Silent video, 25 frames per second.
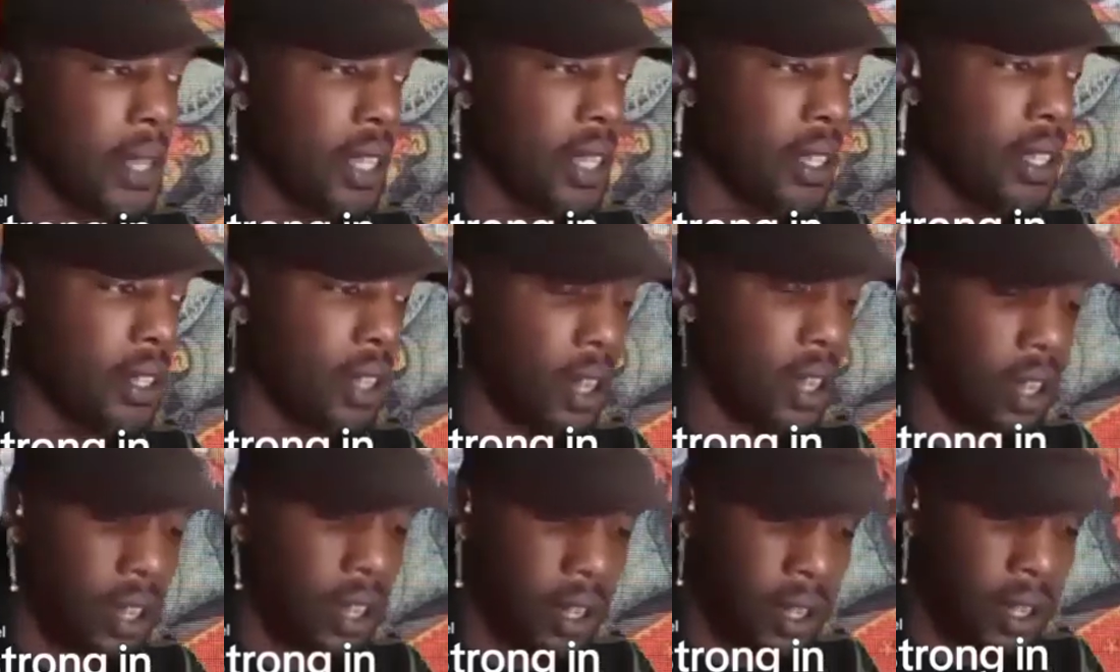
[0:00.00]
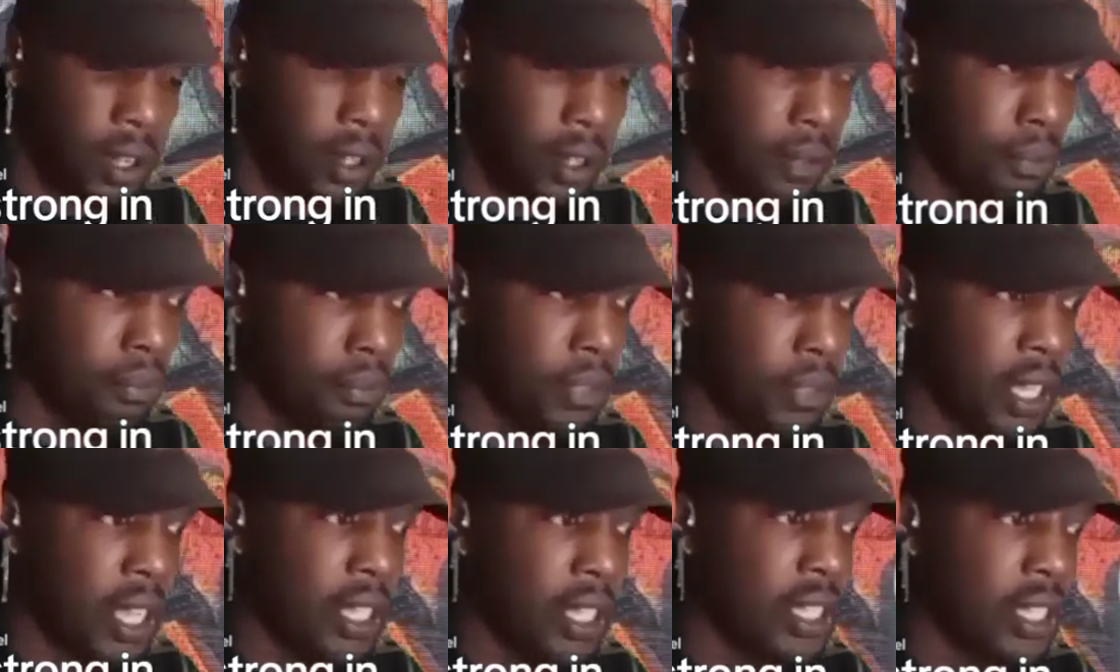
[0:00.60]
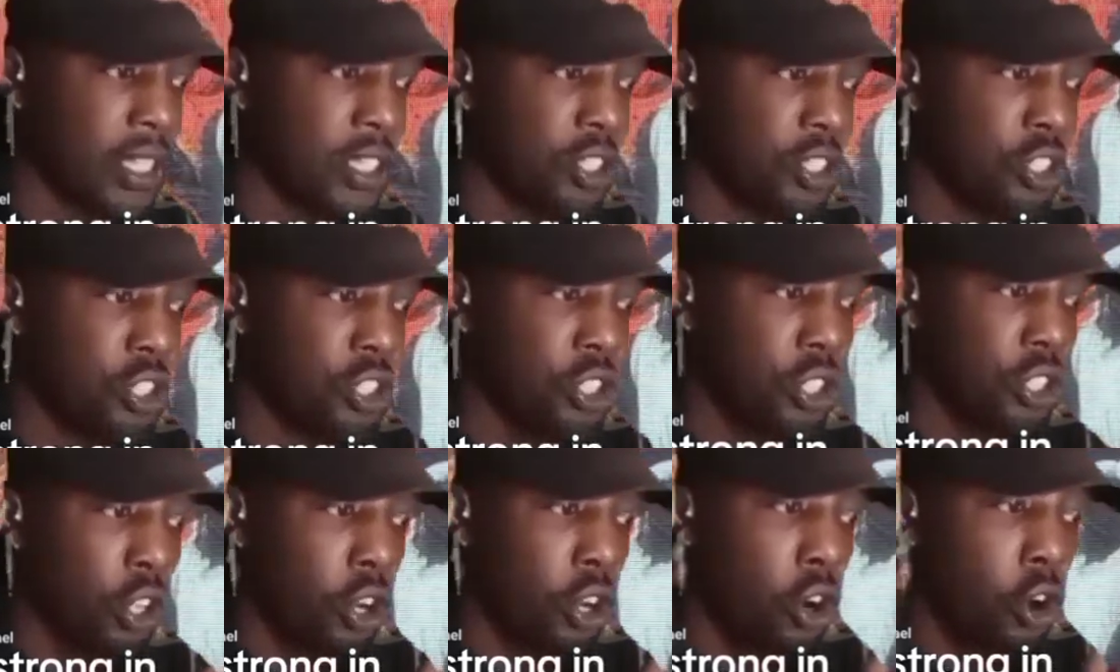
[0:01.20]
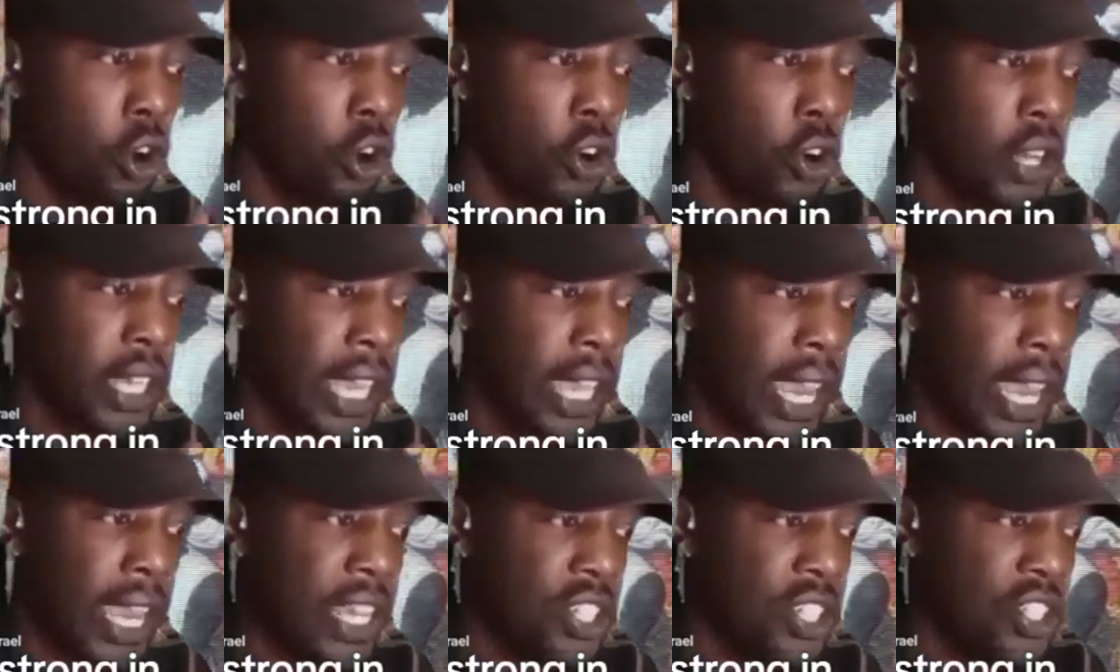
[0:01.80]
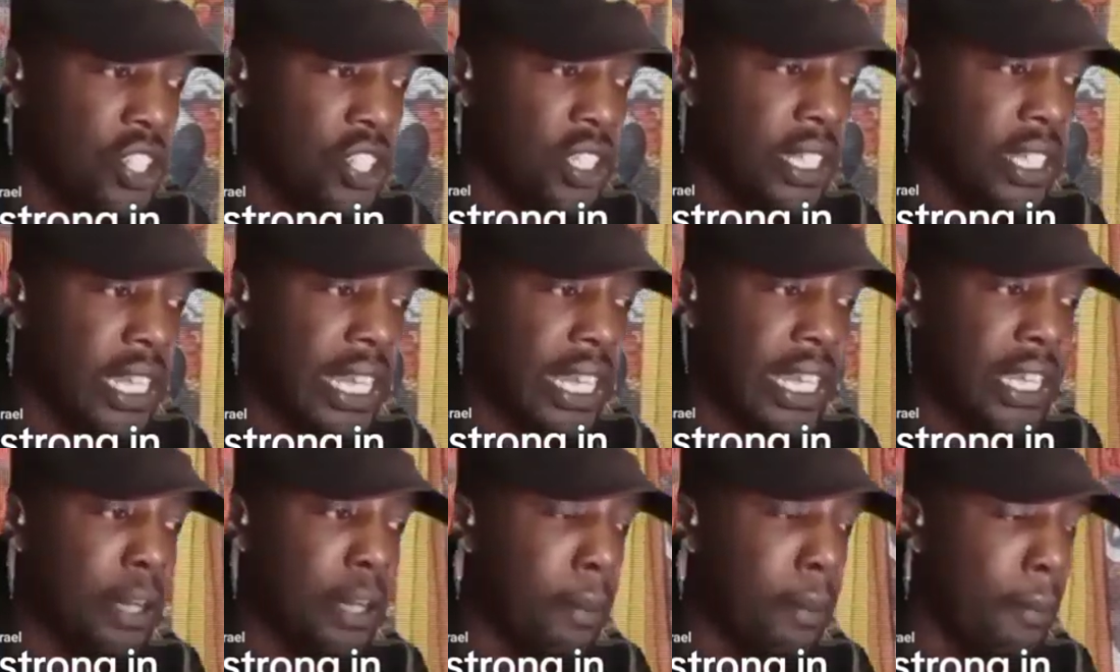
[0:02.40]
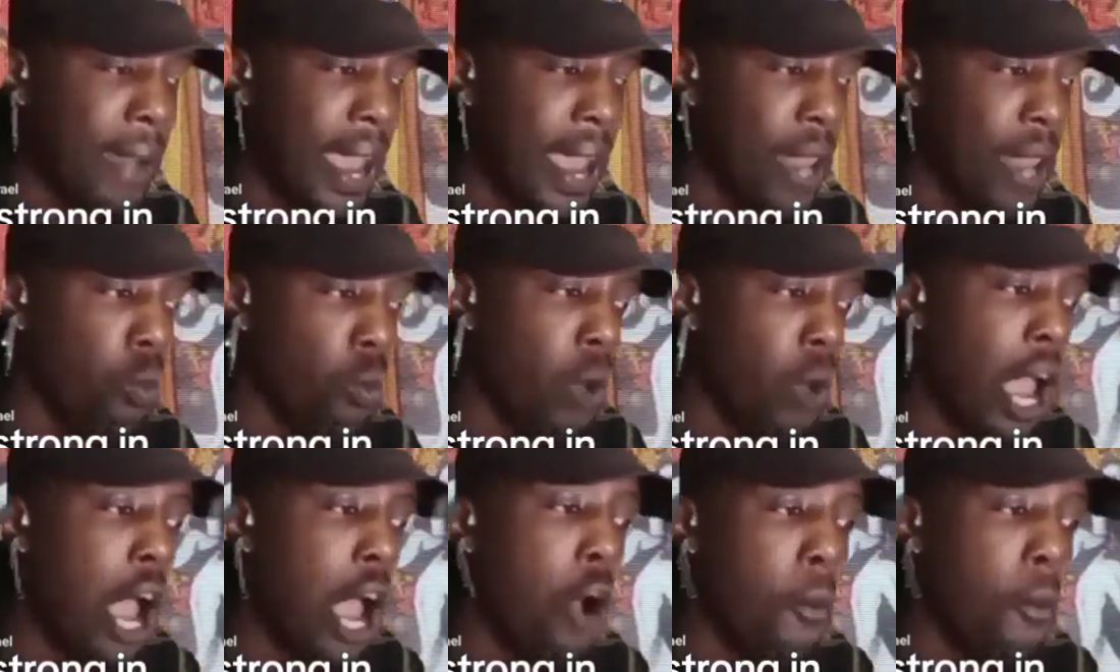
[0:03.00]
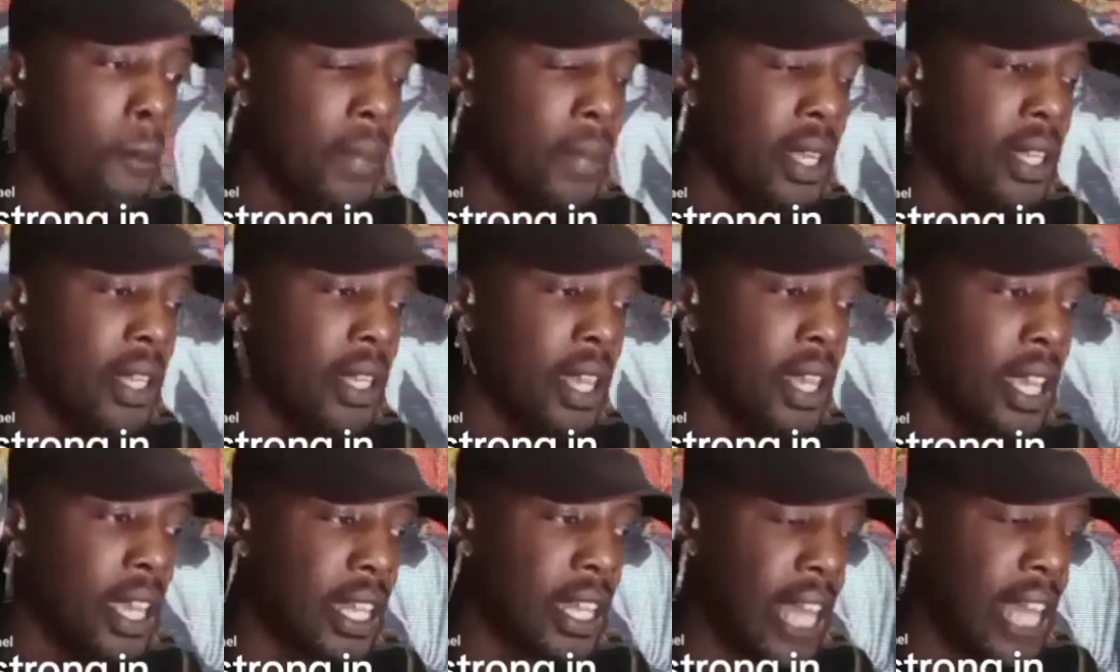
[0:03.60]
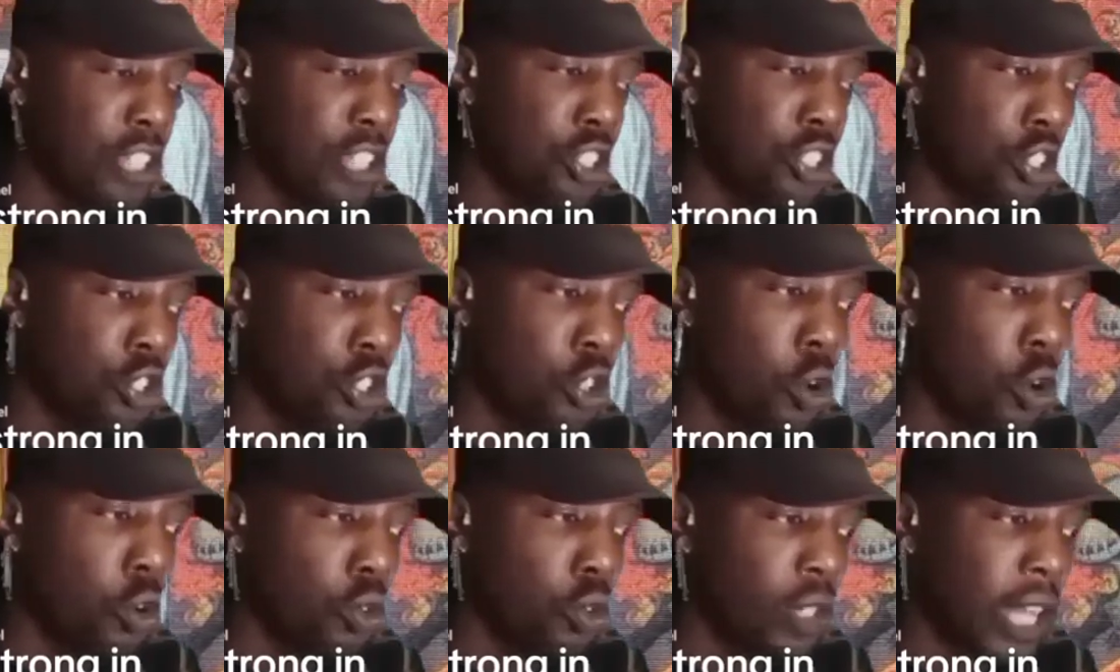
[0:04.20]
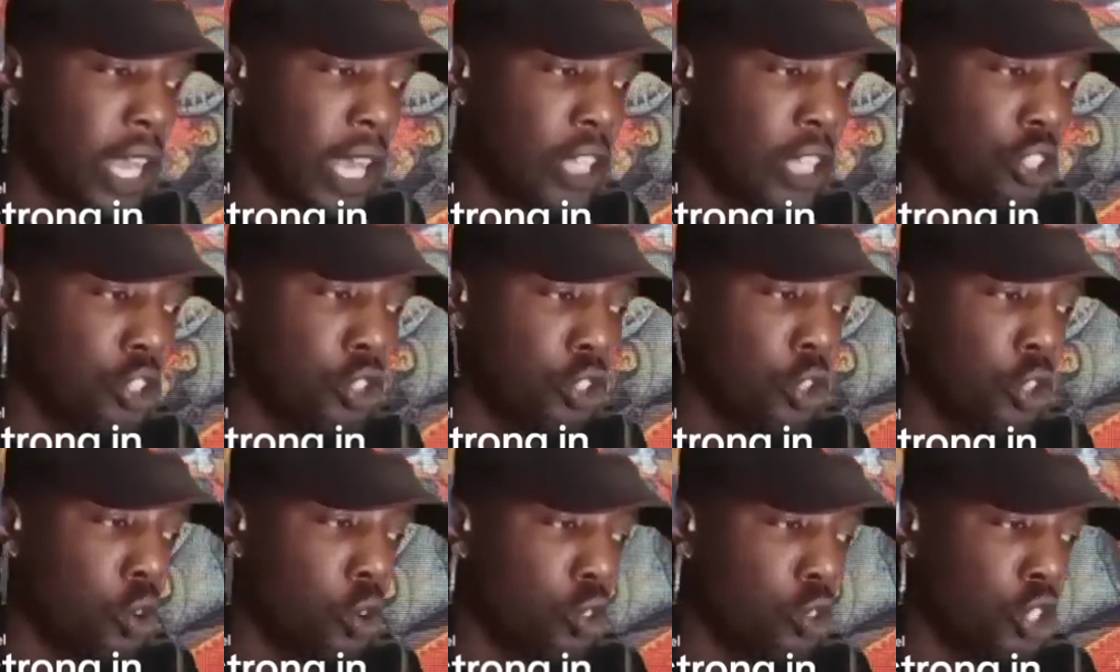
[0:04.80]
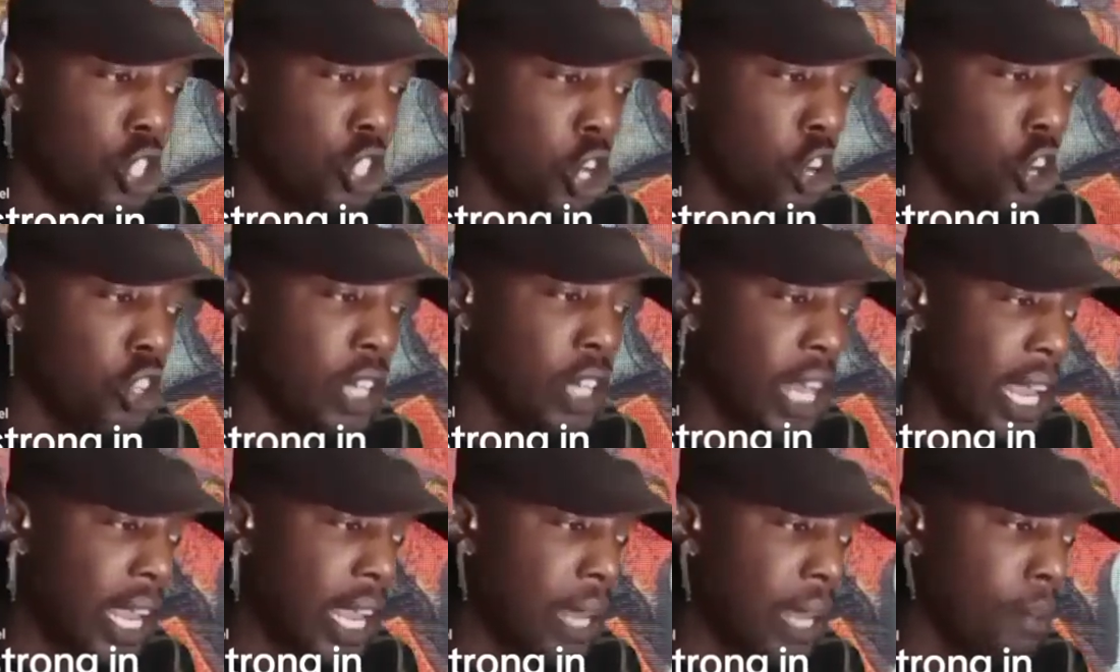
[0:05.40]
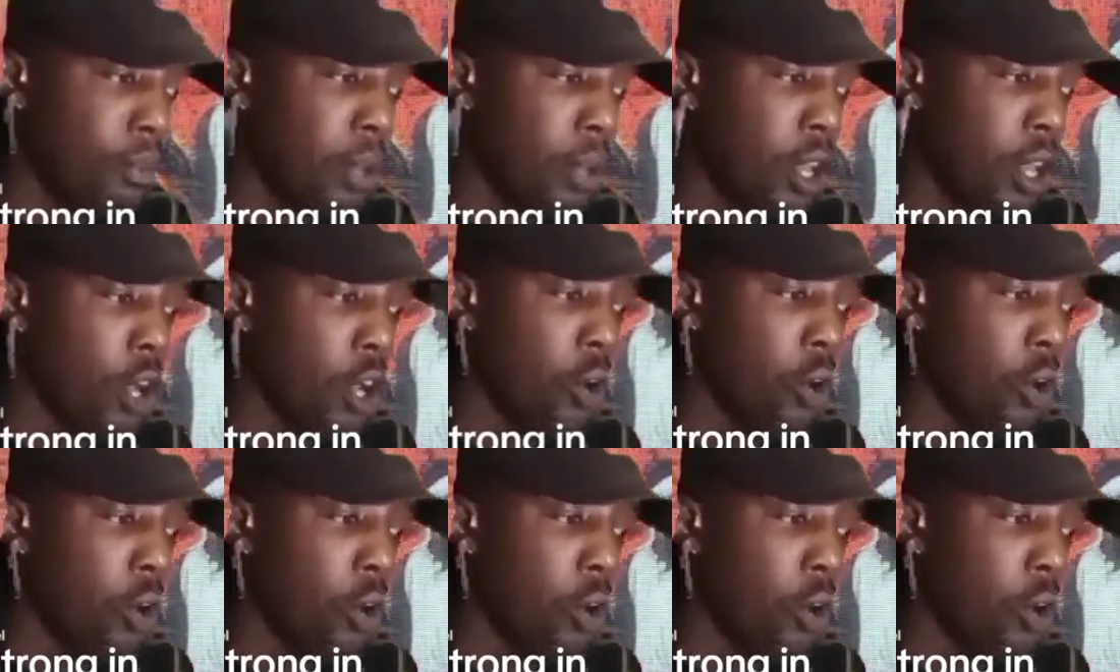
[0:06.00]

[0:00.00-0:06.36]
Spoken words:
And the Caucasian Edomite wildmen that stole your name,